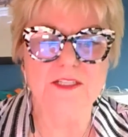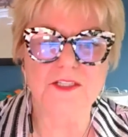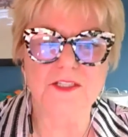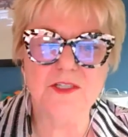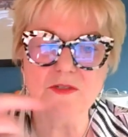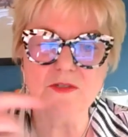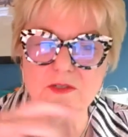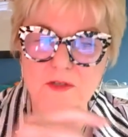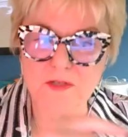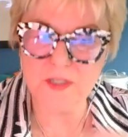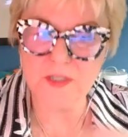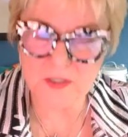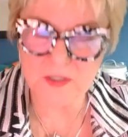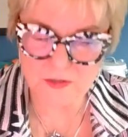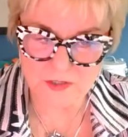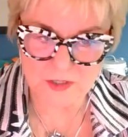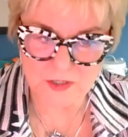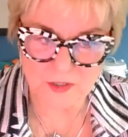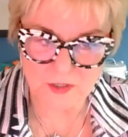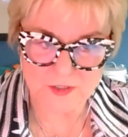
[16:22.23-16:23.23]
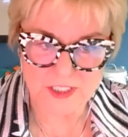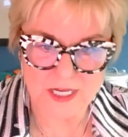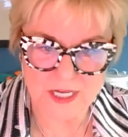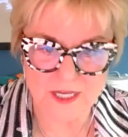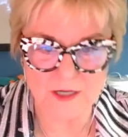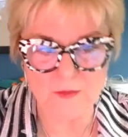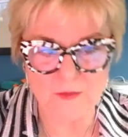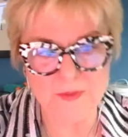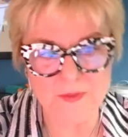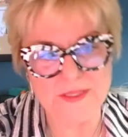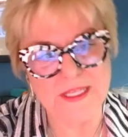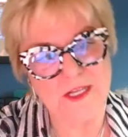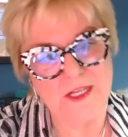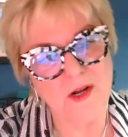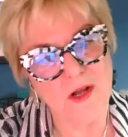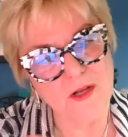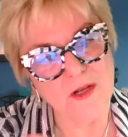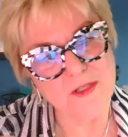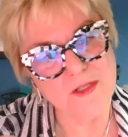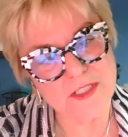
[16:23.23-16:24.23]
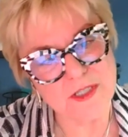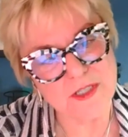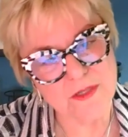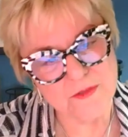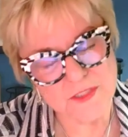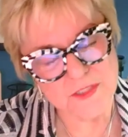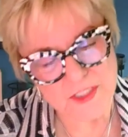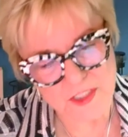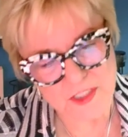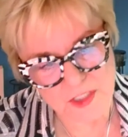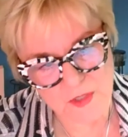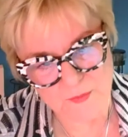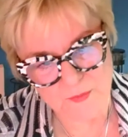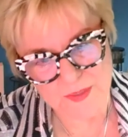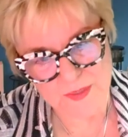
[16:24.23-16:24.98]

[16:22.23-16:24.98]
to your YouTube channel, but then also to show